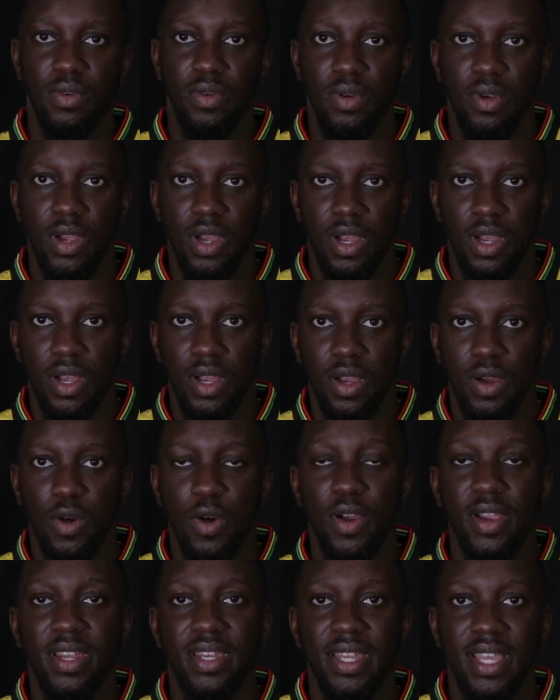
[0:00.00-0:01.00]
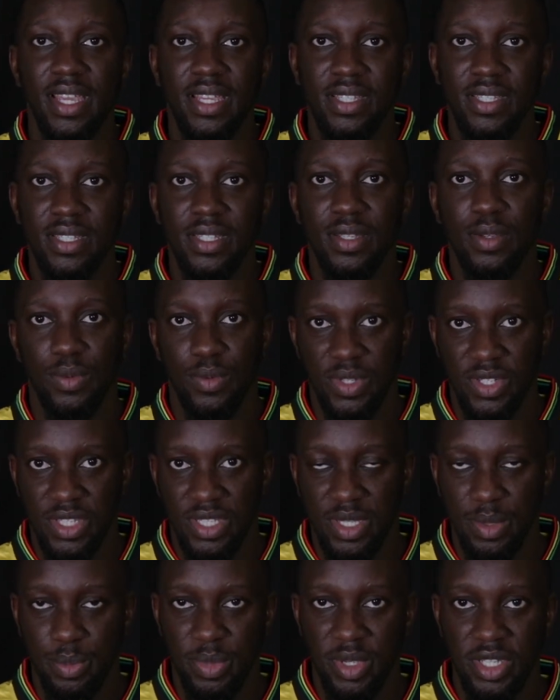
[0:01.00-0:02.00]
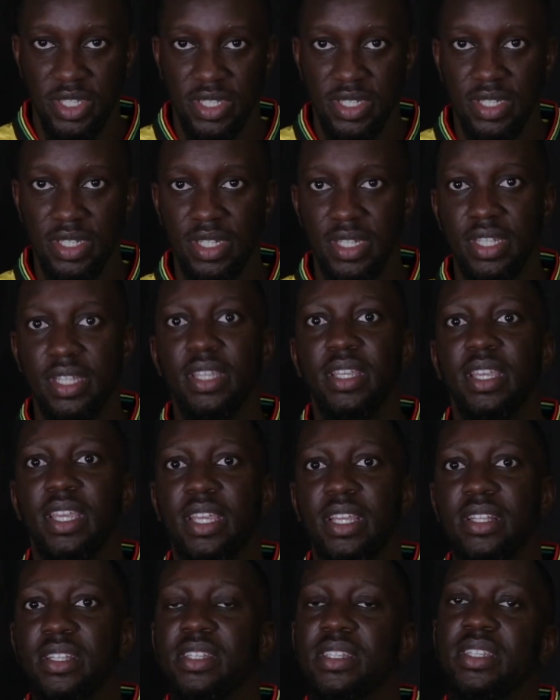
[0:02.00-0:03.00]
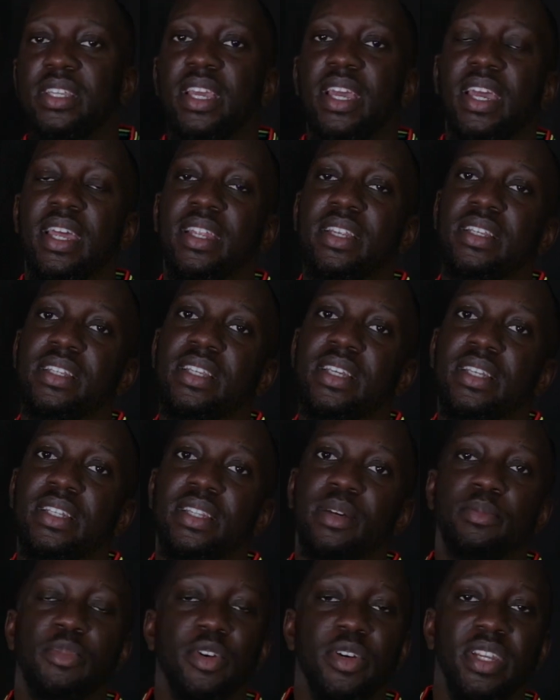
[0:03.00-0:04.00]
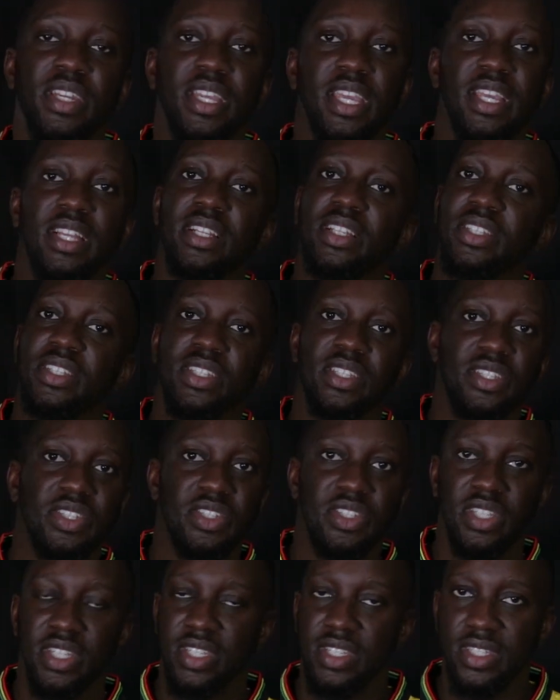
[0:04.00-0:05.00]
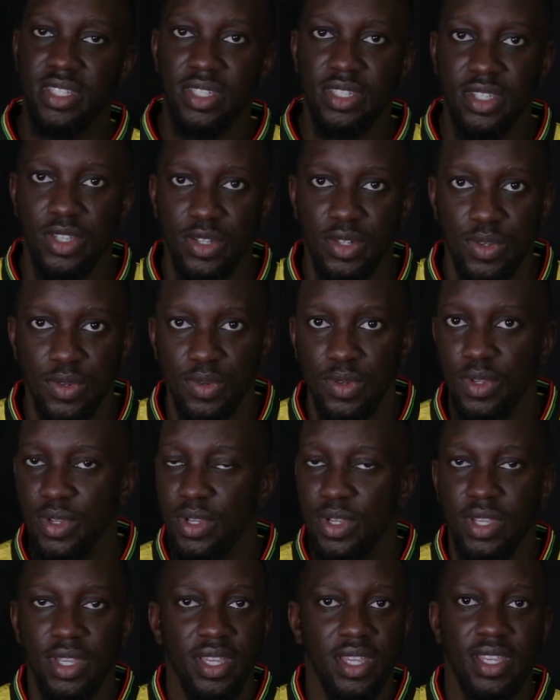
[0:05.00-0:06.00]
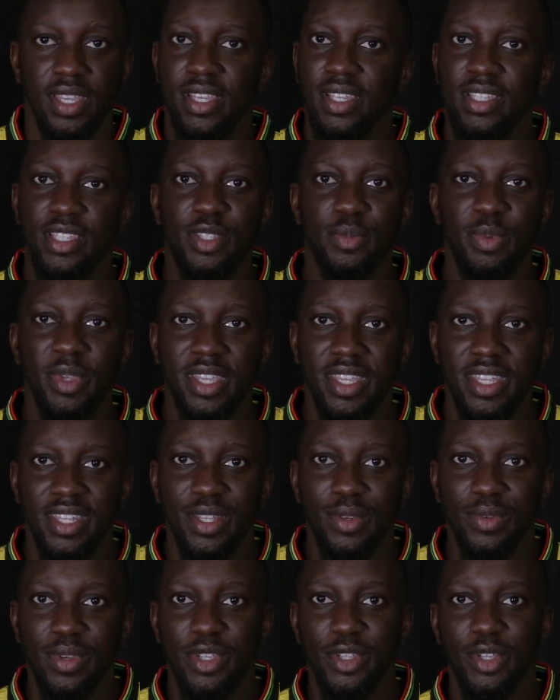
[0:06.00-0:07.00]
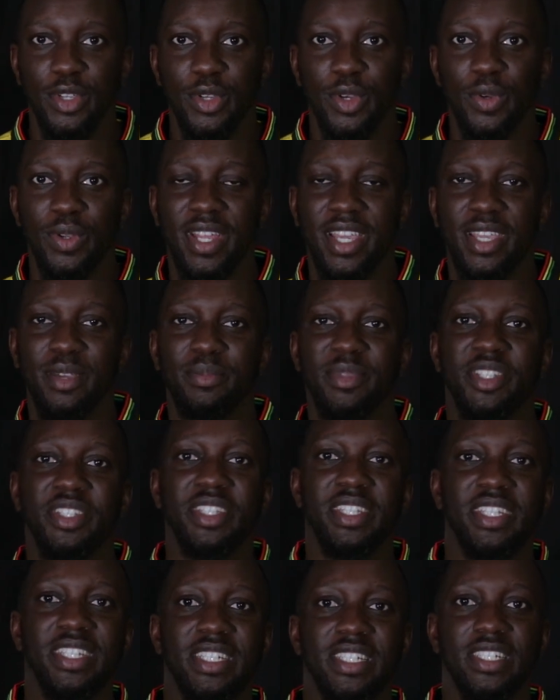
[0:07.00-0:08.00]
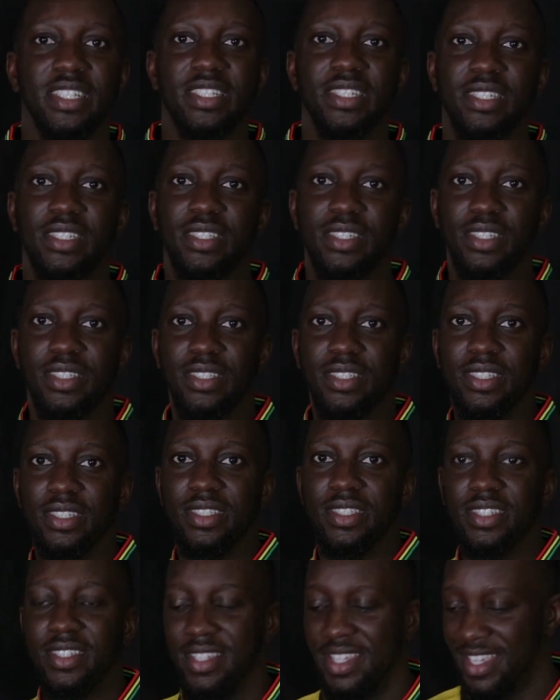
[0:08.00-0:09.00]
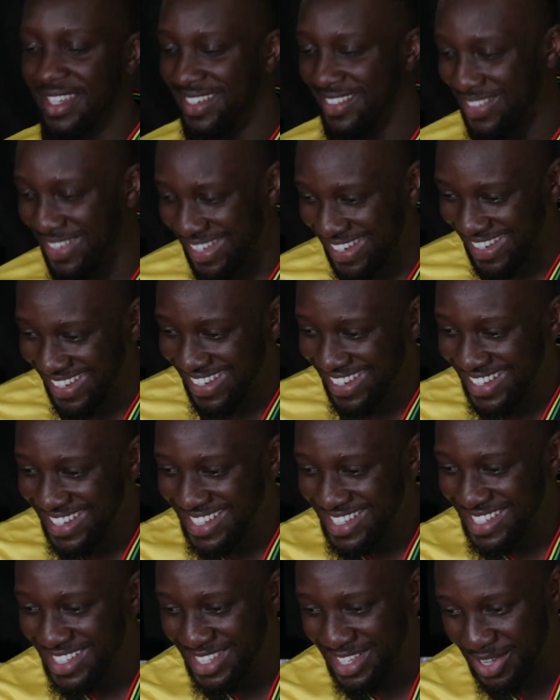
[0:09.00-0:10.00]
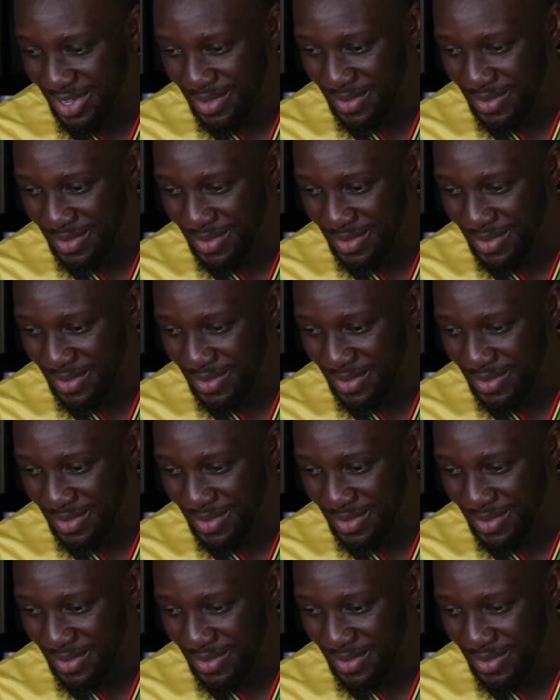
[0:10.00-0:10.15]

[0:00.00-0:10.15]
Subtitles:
organized, which is the Pidgin English, and the Broken English is just speaking the way you go, like a machine gun. Anyway, so